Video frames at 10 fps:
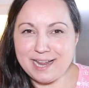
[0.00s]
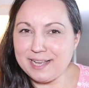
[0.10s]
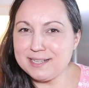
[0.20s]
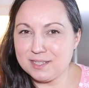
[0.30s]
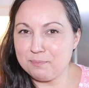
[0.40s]

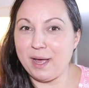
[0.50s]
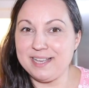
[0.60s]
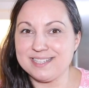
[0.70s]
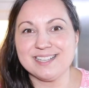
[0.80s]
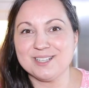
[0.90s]
nice
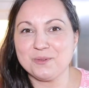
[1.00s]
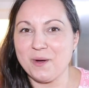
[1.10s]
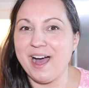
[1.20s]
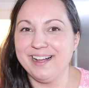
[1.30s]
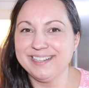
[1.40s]
spice as
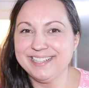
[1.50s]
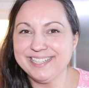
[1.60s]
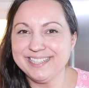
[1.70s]
well.